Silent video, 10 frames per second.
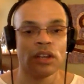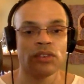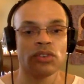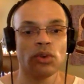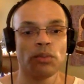
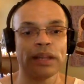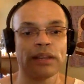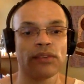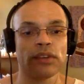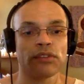to
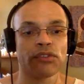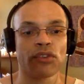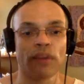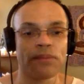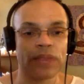benefit
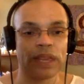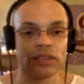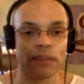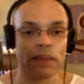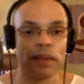from things
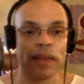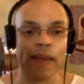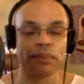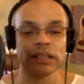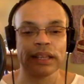that may be
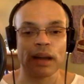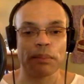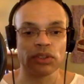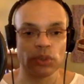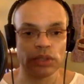happening, like
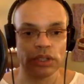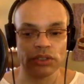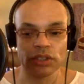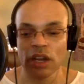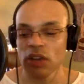
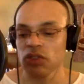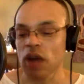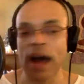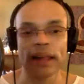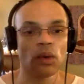opportunities. So
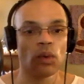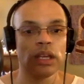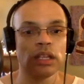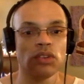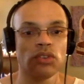how do
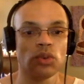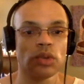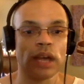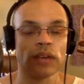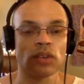we do
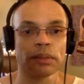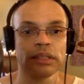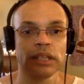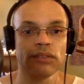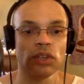that? So I'm going to
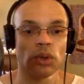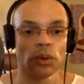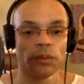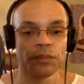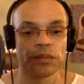give
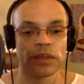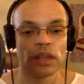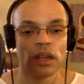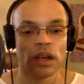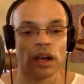you
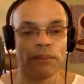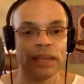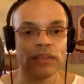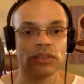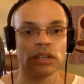a
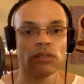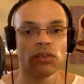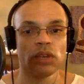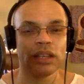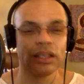basic,
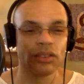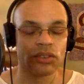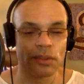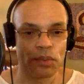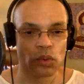really
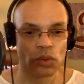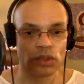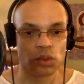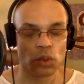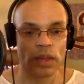simple
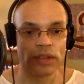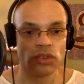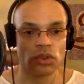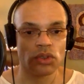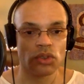ritual that
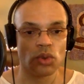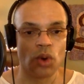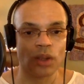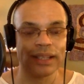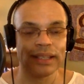you can do
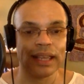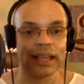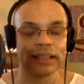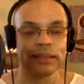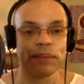on a
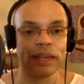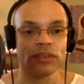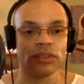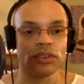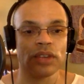daily
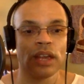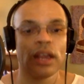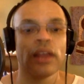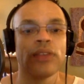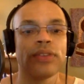basis
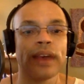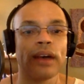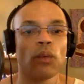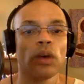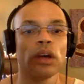that
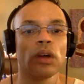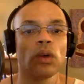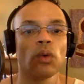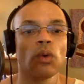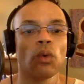
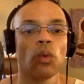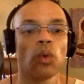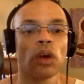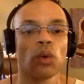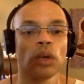will
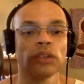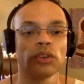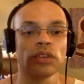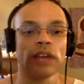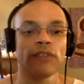work
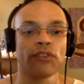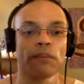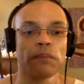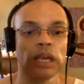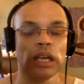wonders. And for
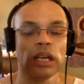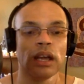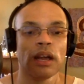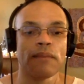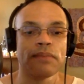me,
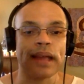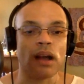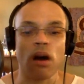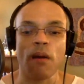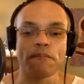not
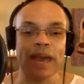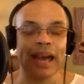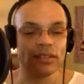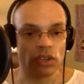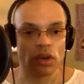all
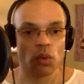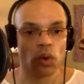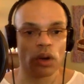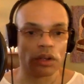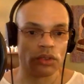magic
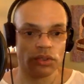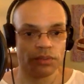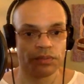works.